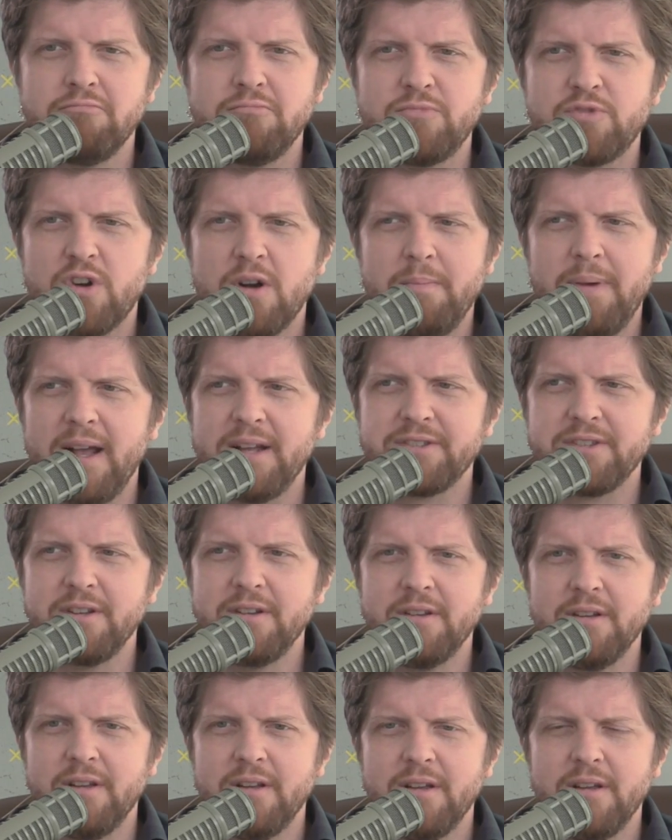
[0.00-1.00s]
Trump
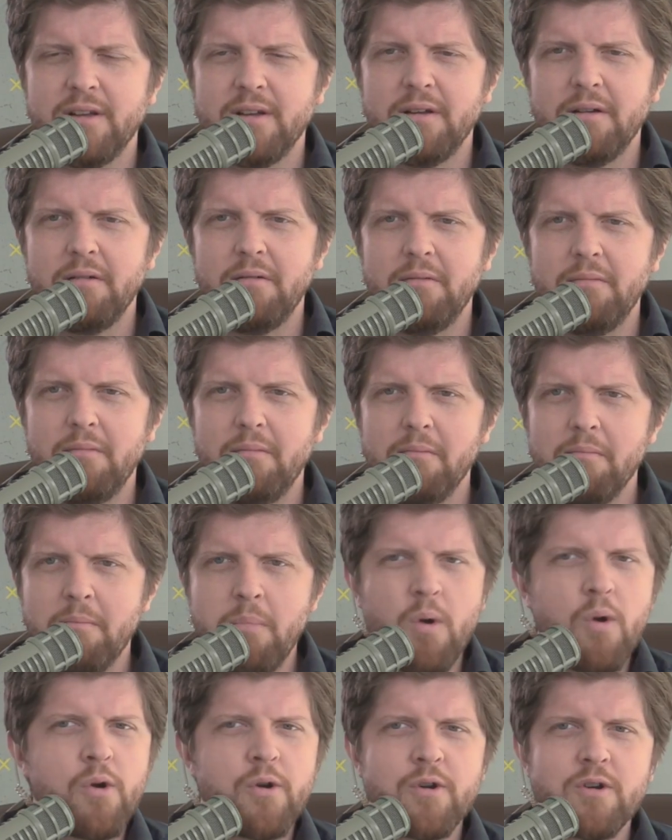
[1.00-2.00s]
hasn't
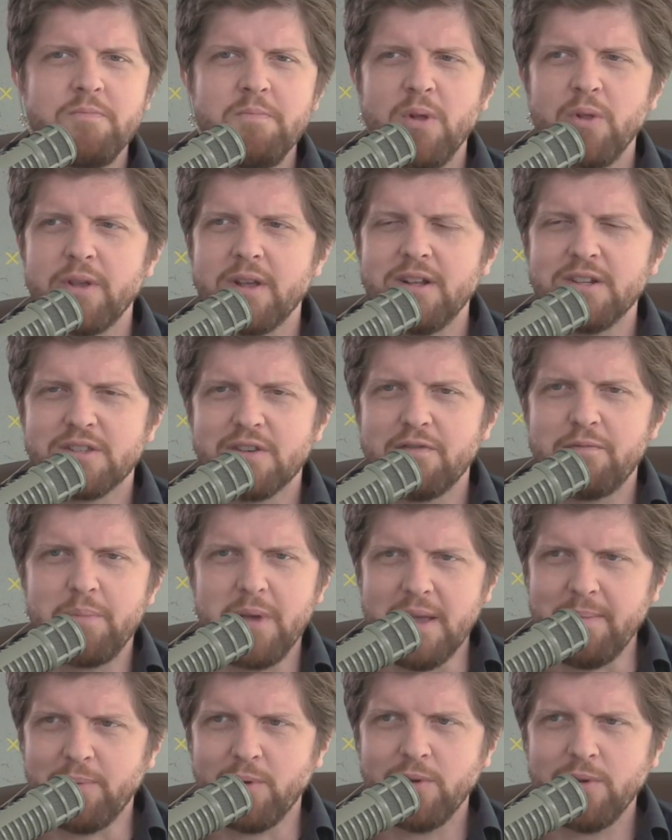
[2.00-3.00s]
murdered millions of
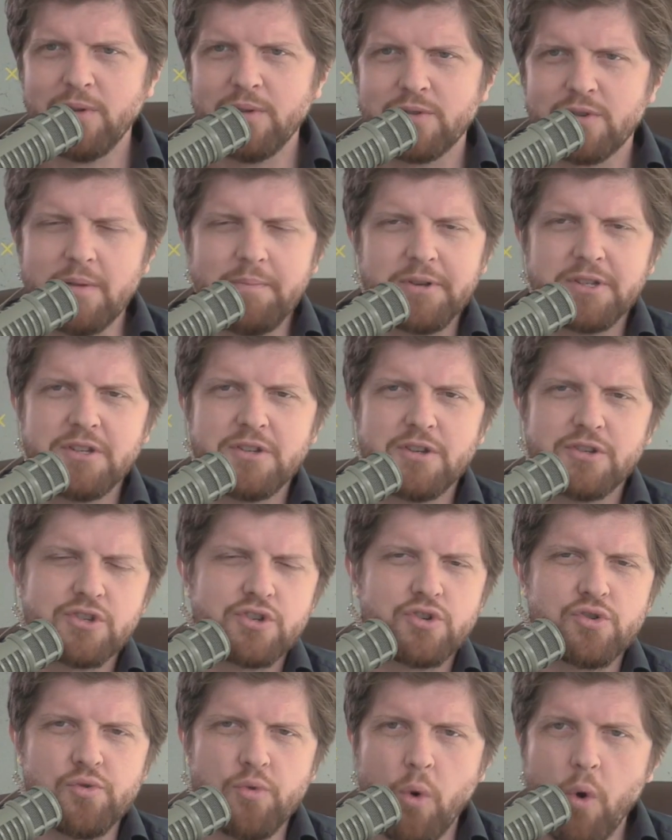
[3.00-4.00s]
people. Trump isn't
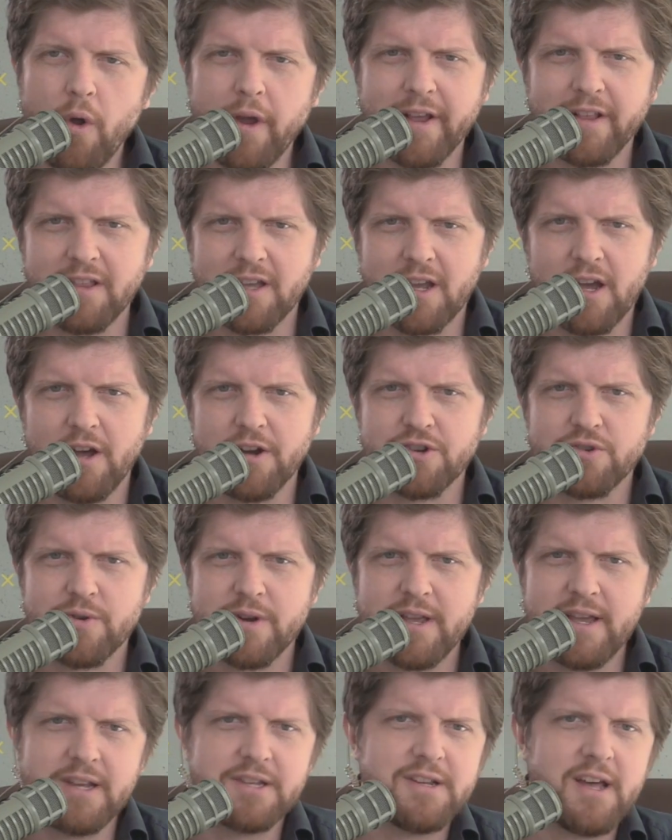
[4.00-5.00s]
destroying the
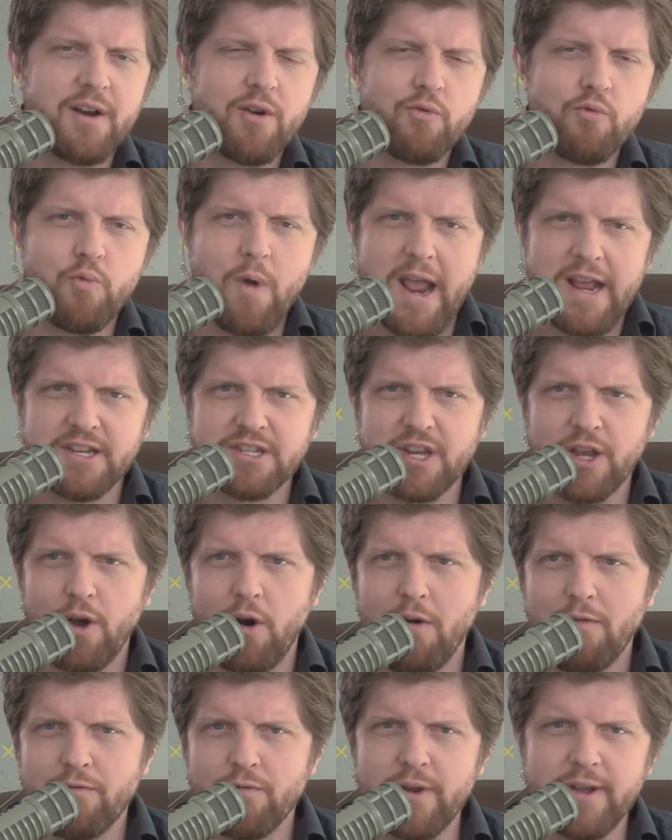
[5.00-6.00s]
country. He's not erasing
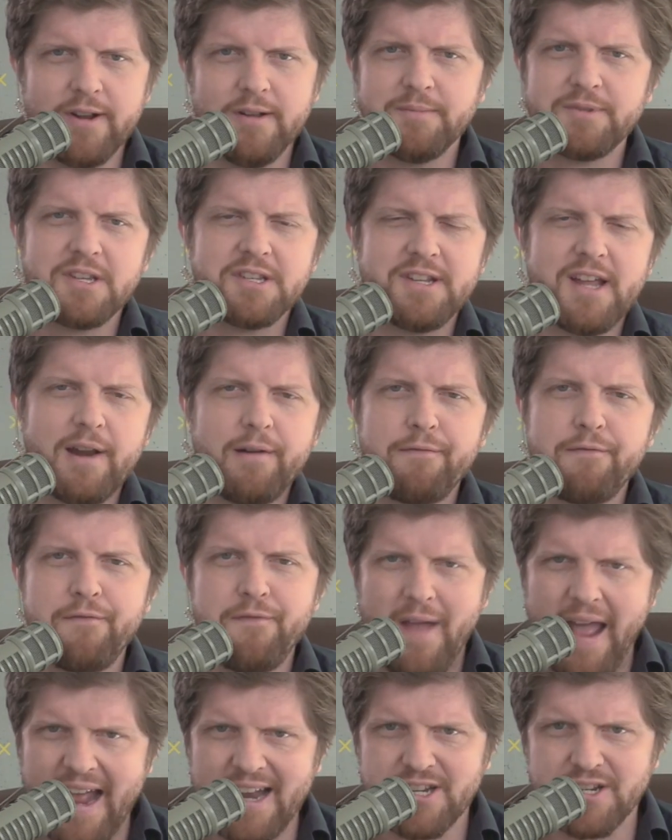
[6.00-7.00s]
all freedoms. He's not a
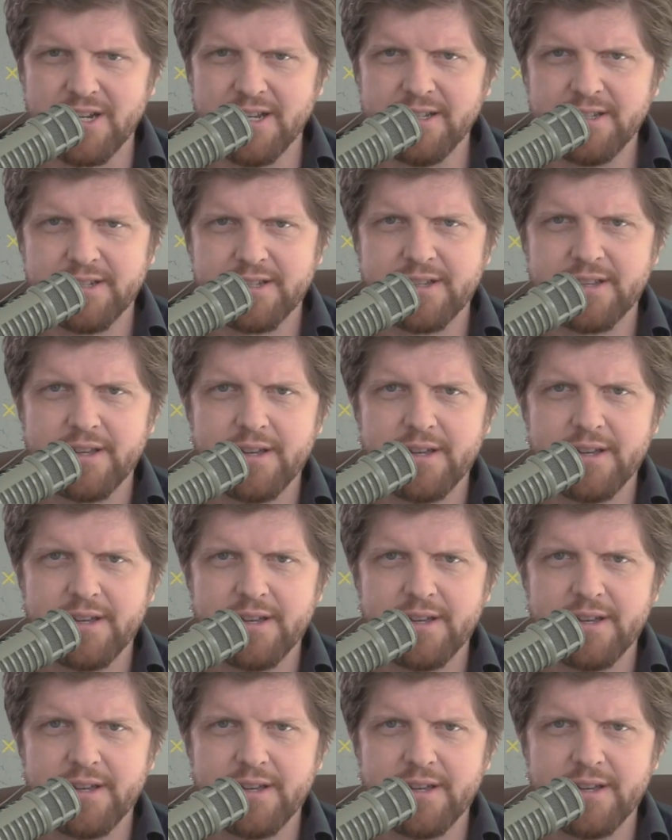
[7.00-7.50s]
fascist.